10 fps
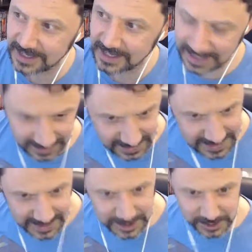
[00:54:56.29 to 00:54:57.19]
He had a
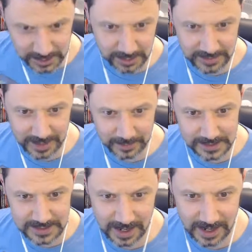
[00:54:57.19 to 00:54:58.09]
six shooter that
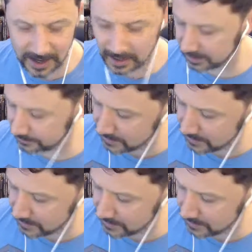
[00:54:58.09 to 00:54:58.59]
was uh, on him,